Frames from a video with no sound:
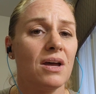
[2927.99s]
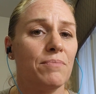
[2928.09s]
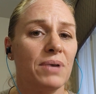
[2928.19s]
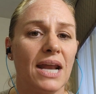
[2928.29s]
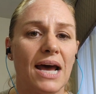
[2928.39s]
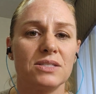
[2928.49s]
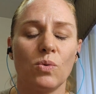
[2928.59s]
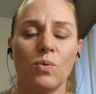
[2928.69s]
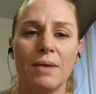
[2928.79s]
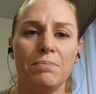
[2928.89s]
But as a
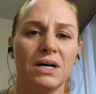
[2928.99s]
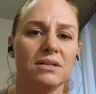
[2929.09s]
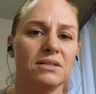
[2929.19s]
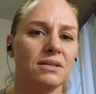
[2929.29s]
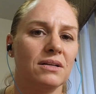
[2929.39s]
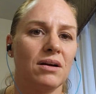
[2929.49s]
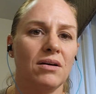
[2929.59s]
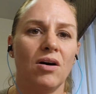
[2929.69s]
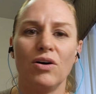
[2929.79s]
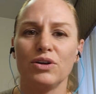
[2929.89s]
white belt,
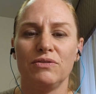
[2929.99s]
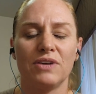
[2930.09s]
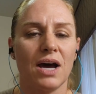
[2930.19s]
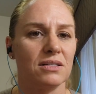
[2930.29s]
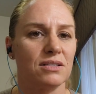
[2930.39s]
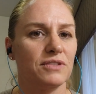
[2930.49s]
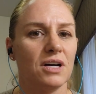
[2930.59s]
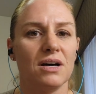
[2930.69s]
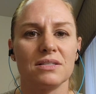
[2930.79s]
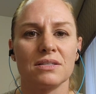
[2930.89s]
all you've got is
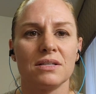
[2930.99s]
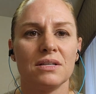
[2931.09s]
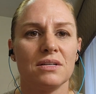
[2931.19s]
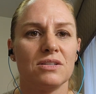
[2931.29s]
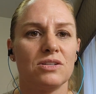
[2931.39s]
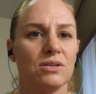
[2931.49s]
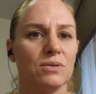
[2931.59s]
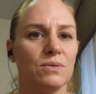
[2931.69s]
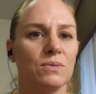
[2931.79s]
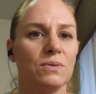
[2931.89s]
flaws.
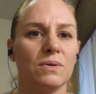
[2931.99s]
So